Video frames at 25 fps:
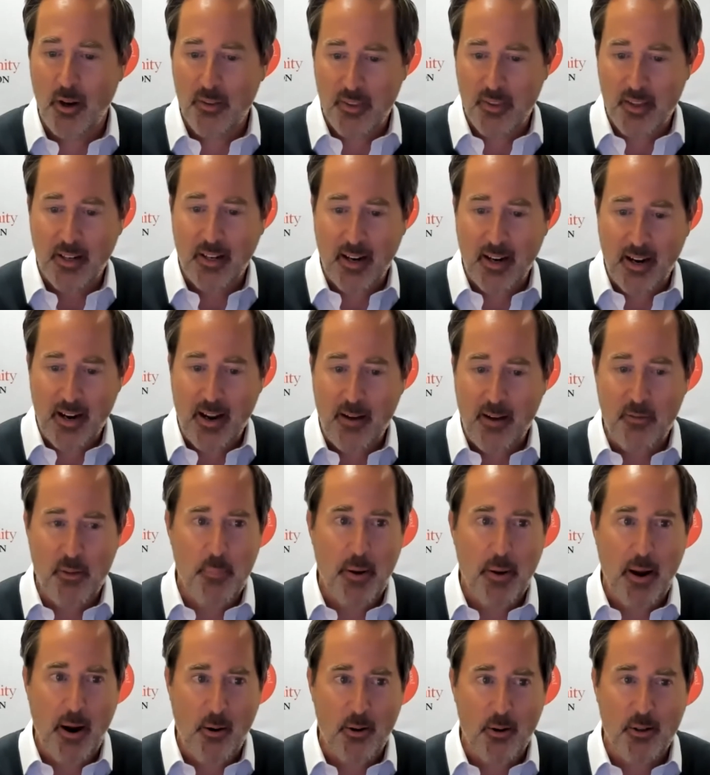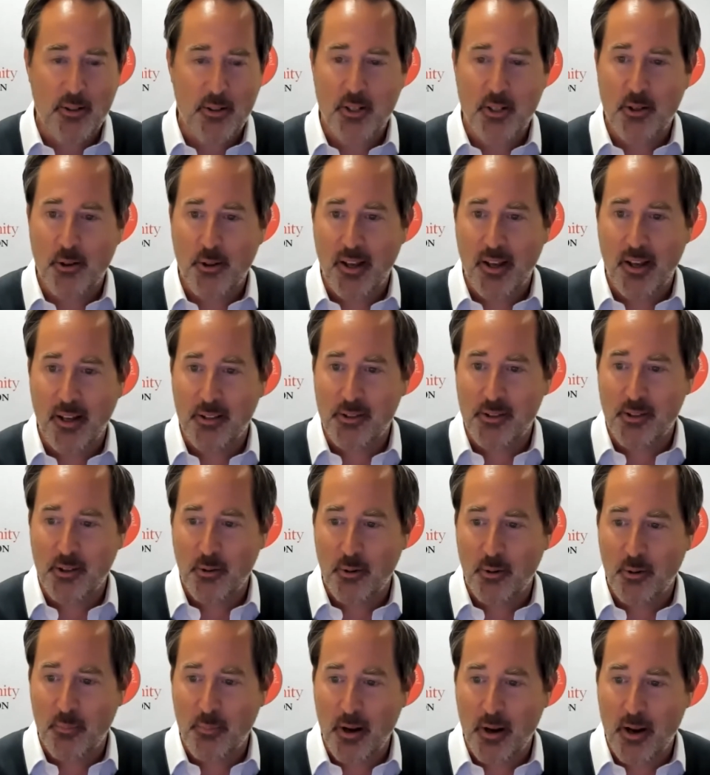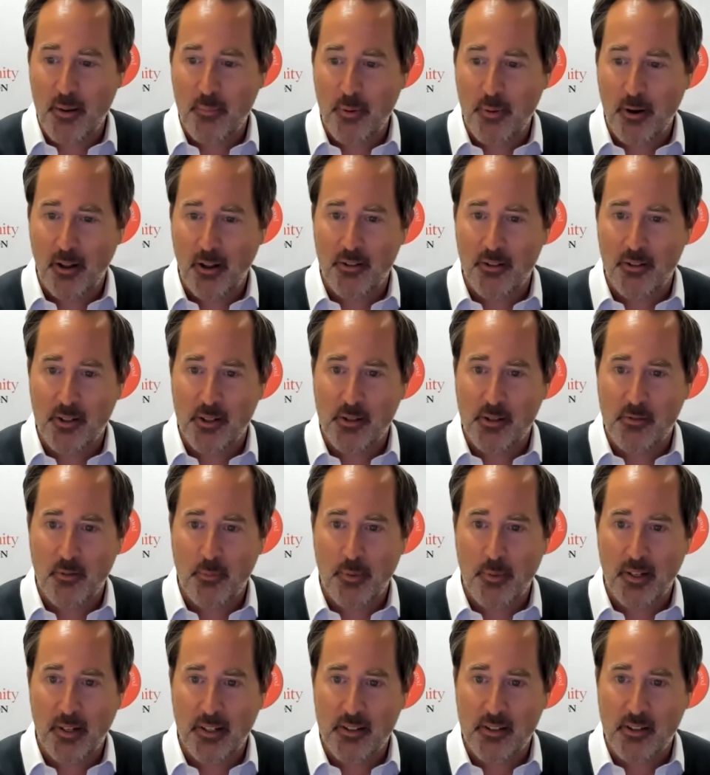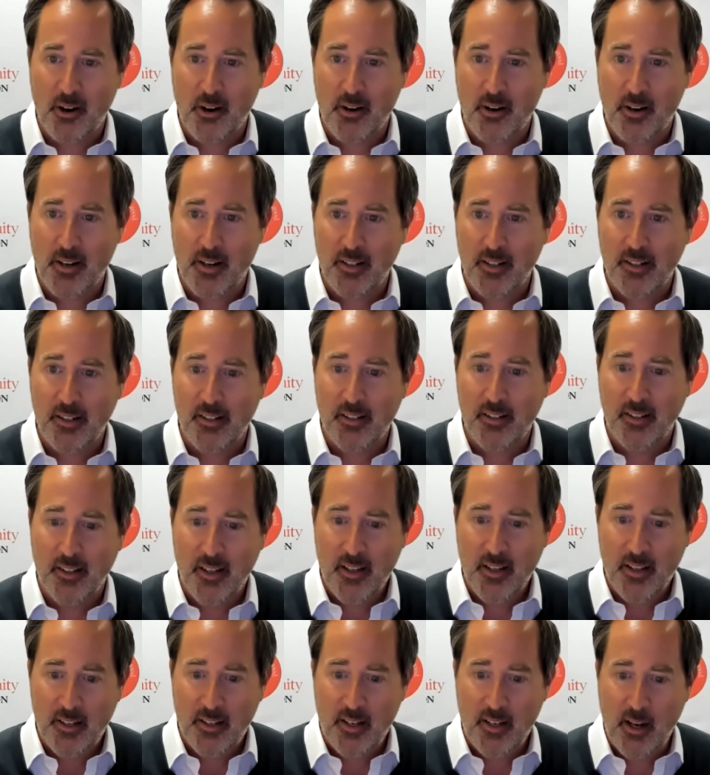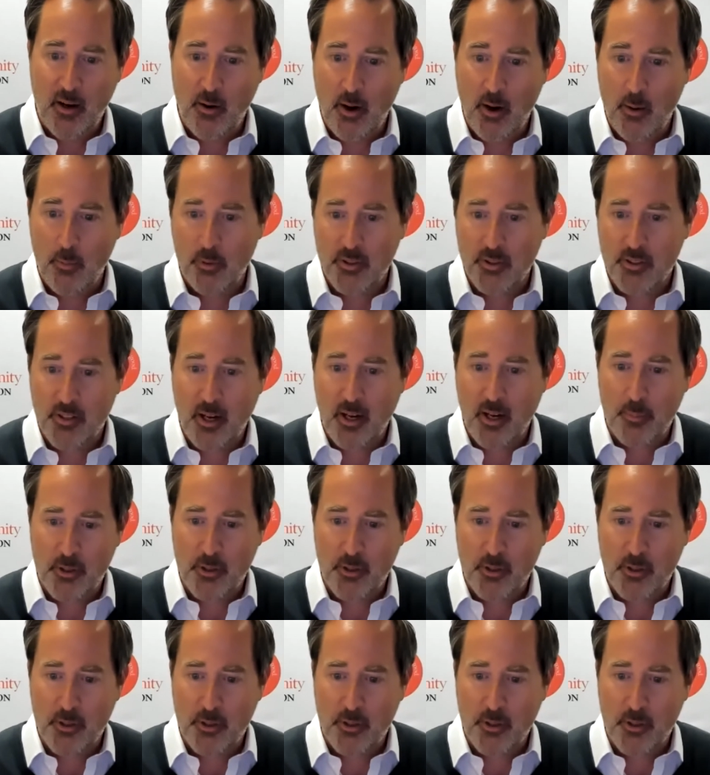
I think I have the power to do that. So with my apologies for being tardy, now I will stop